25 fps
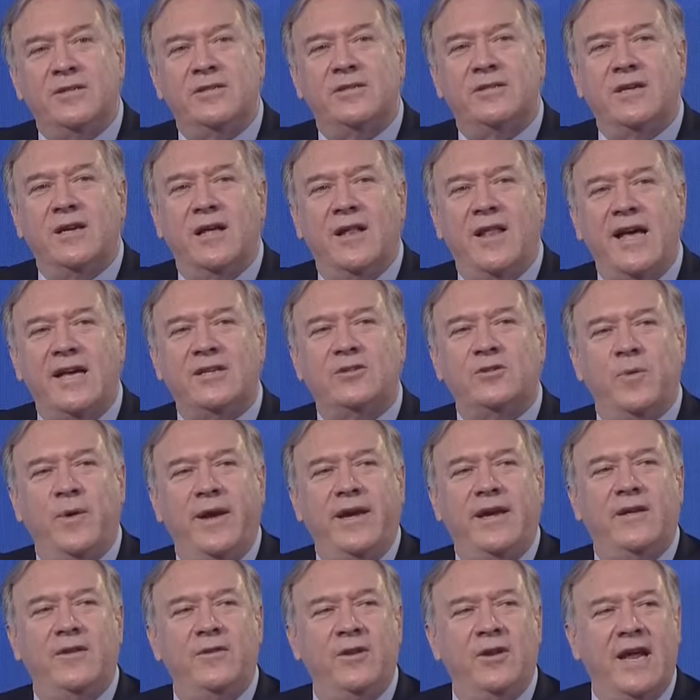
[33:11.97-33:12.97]
just uh, last
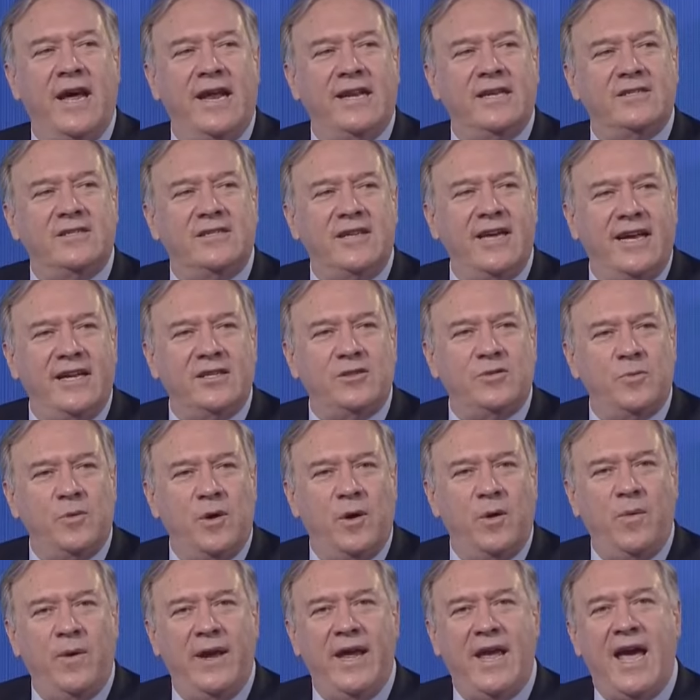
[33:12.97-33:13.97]
week in the United States,
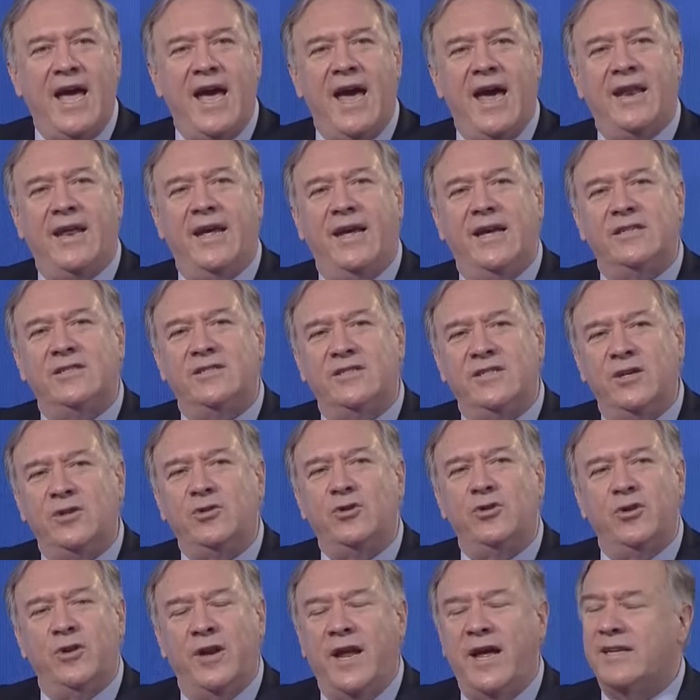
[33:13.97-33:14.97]
where we had a
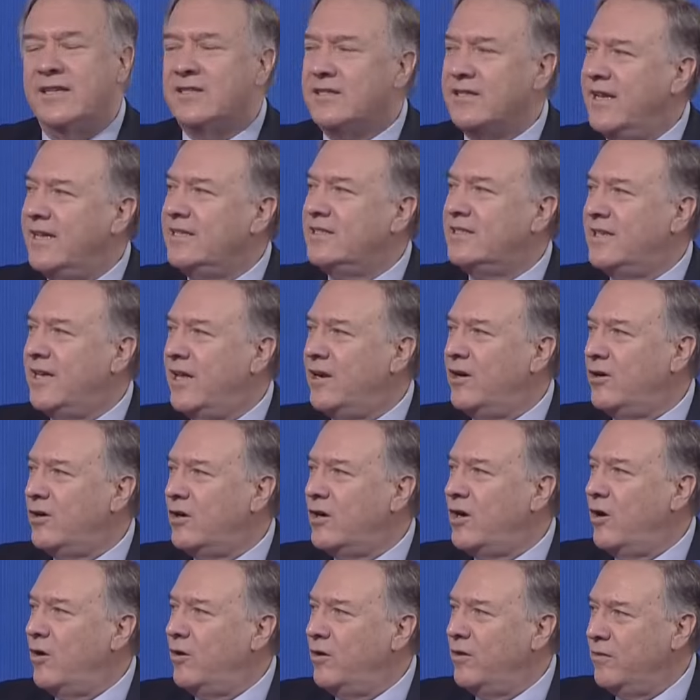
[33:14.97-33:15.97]
senior United States senator
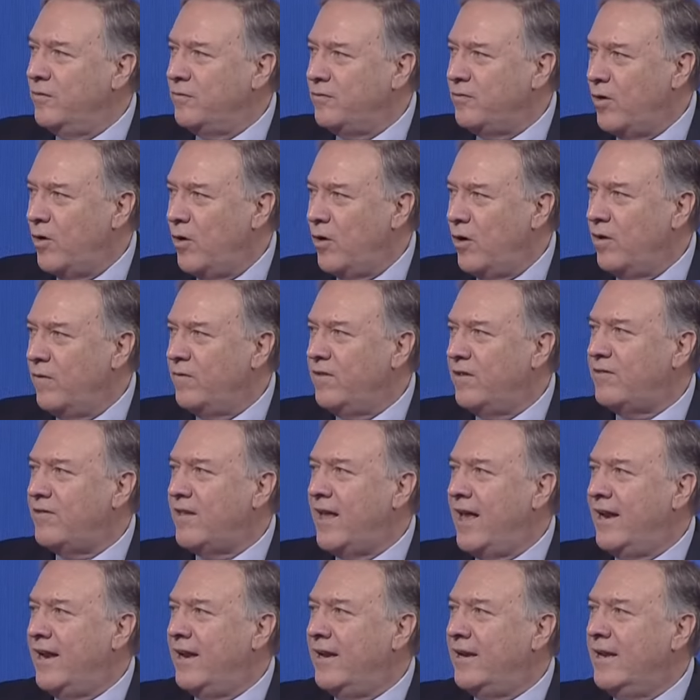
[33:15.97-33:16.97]
go to the floor of the
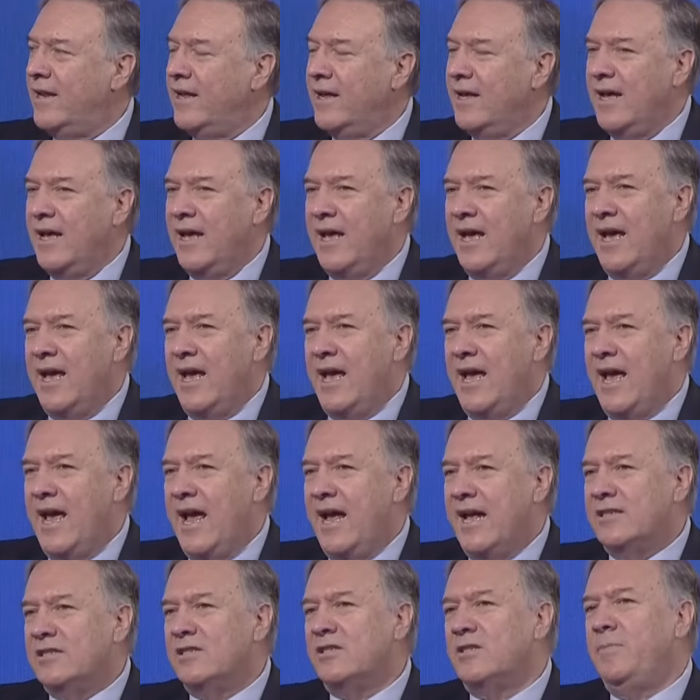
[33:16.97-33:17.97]
Senate
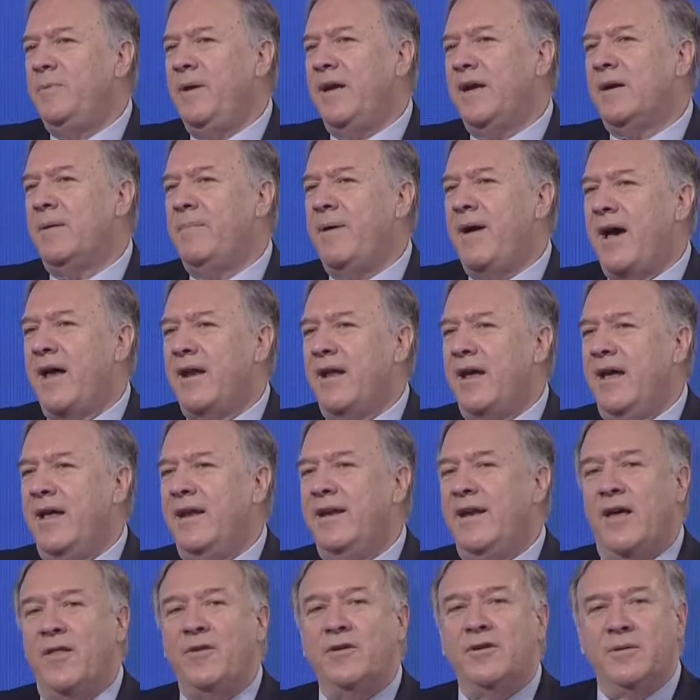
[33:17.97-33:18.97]
and speak about
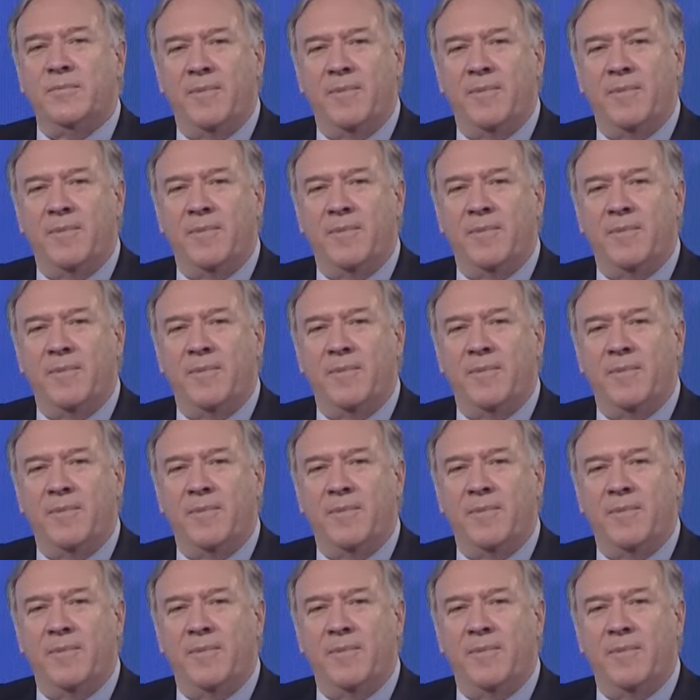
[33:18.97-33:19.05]
another